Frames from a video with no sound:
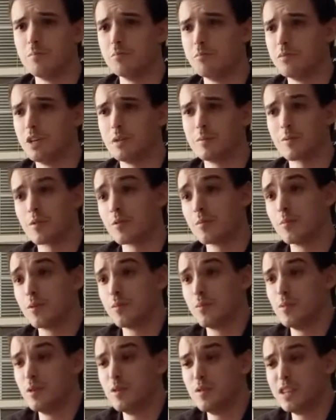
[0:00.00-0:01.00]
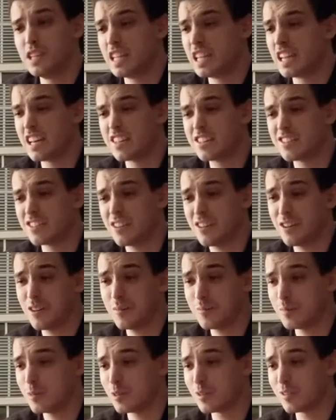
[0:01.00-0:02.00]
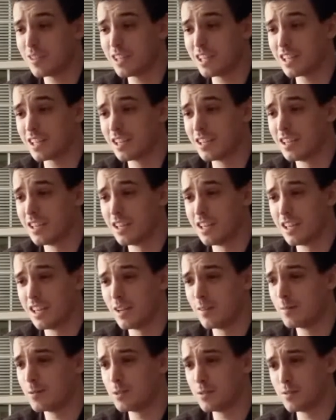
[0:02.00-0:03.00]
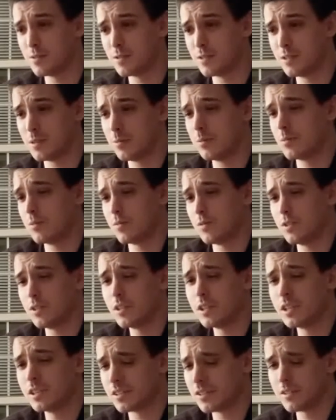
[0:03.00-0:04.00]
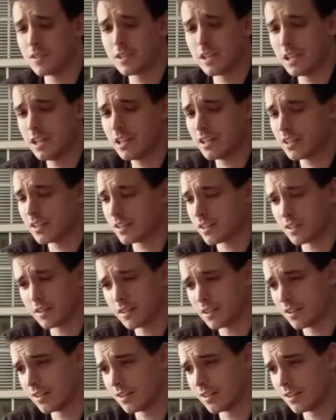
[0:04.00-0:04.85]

memorable movie that I saw, but like it was really entertaining.